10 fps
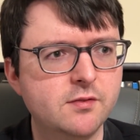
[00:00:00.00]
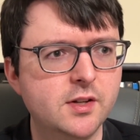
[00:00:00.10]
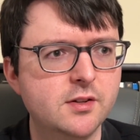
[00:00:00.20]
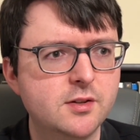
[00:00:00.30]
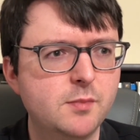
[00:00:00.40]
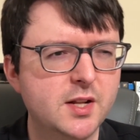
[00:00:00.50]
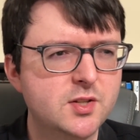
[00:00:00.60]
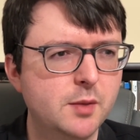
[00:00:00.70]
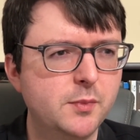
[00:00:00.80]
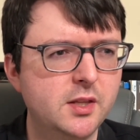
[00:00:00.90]
And that's
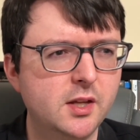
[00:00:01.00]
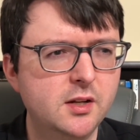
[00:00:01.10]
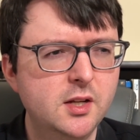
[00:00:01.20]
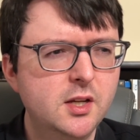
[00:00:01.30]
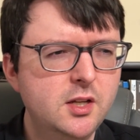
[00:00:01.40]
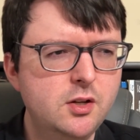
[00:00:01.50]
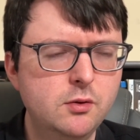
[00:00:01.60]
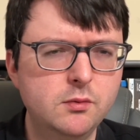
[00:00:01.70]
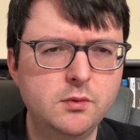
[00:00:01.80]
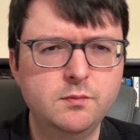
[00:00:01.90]
something that you don't
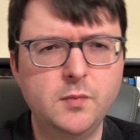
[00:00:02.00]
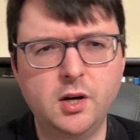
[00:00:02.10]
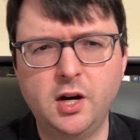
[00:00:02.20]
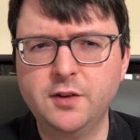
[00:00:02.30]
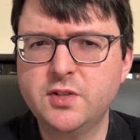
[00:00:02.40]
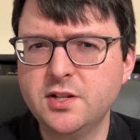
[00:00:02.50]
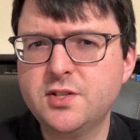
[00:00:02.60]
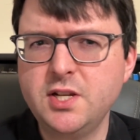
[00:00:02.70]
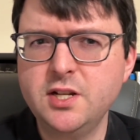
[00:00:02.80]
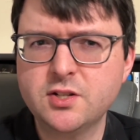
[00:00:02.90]
often
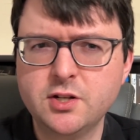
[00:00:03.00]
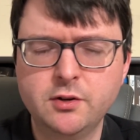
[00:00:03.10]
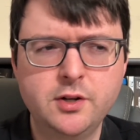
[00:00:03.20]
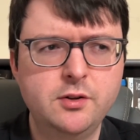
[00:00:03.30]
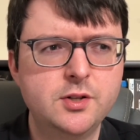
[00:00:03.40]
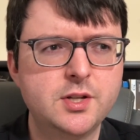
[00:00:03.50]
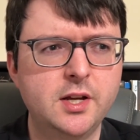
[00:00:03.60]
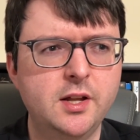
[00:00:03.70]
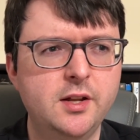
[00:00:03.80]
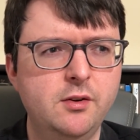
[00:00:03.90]
see in serials.
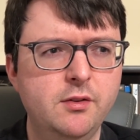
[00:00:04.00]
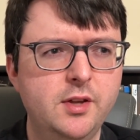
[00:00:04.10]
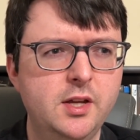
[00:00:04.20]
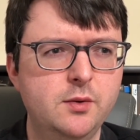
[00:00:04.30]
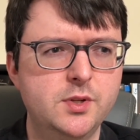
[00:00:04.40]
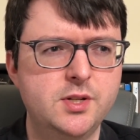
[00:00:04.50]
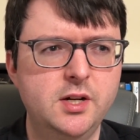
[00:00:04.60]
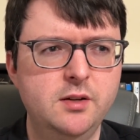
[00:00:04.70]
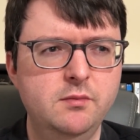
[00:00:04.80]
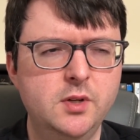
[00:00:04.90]
I don't think it was
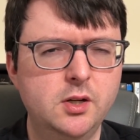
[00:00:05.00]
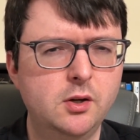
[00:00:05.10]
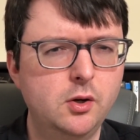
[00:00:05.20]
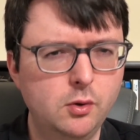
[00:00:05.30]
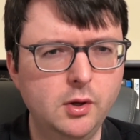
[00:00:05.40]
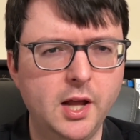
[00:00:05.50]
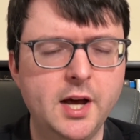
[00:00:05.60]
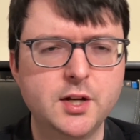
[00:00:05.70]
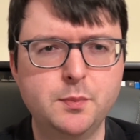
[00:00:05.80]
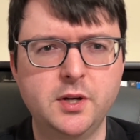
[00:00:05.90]
done a whole
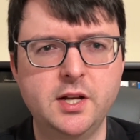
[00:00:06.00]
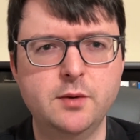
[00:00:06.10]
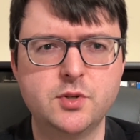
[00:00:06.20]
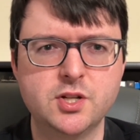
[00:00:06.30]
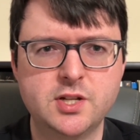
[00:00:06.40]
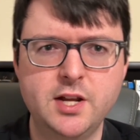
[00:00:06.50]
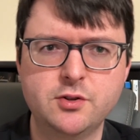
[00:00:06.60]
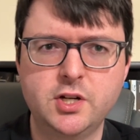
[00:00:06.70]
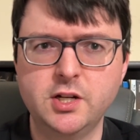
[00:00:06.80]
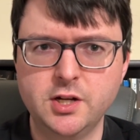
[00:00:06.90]
lot, but it was just
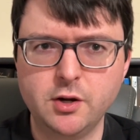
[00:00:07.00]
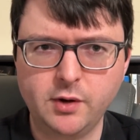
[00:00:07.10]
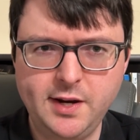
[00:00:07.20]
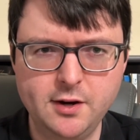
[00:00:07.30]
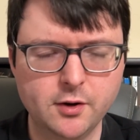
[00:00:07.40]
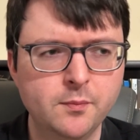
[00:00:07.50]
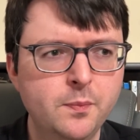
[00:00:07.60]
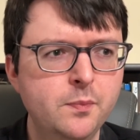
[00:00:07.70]
interesting to note here.